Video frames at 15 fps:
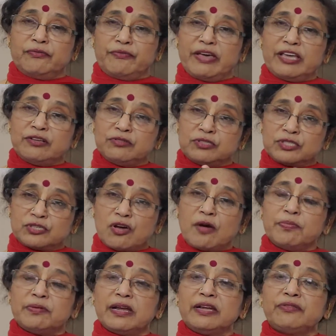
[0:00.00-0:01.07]
where you
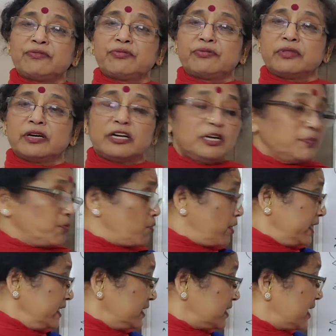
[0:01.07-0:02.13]
stopped at third
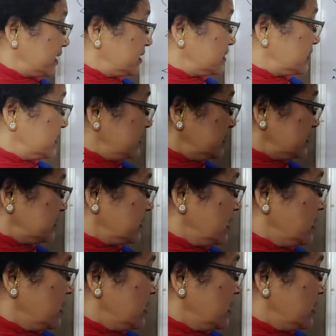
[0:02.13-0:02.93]
point, that is this,